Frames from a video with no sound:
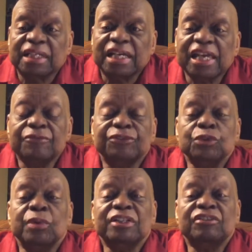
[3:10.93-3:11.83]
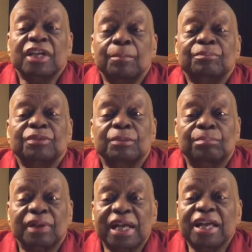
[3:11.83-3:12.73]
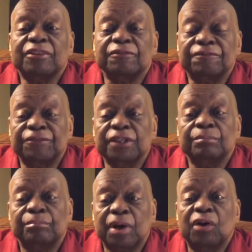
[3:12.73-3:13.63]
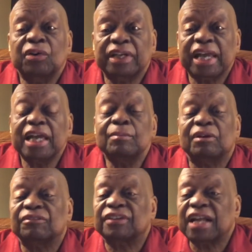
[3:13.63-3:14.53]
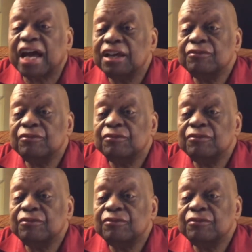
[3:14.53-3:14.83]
If you attempt to play the football game of life